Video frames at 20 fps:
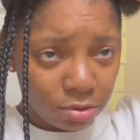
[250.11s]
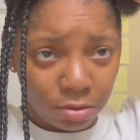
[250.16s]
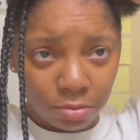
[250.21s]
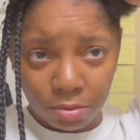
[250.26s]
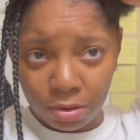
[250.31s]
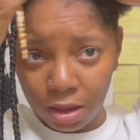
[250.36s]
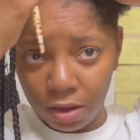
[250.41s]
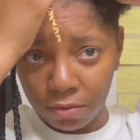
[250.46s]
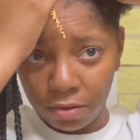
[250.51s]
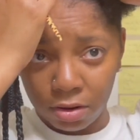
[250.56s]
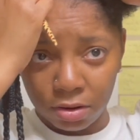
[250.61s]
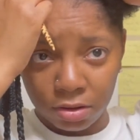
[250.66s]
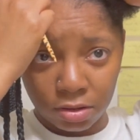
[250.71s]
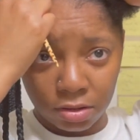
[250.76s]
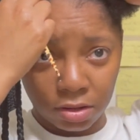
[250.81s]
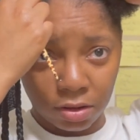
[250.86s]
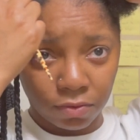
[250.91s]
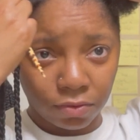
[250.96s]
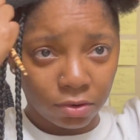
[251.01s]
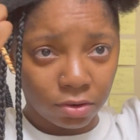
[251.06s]
be having all these
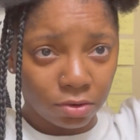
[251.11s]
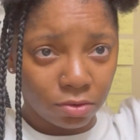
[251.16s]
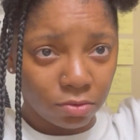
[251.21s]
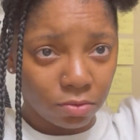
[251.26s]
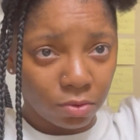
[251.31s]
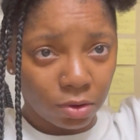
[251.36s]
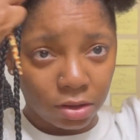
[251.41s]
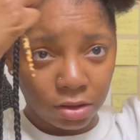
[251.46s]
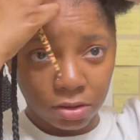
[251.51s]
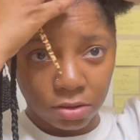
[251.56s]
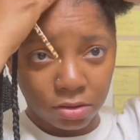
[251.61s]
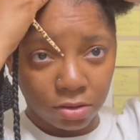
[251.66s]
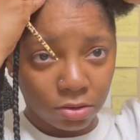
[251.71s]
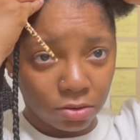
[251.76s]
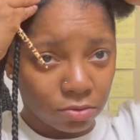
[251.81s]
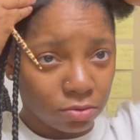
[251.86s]
different new ways to do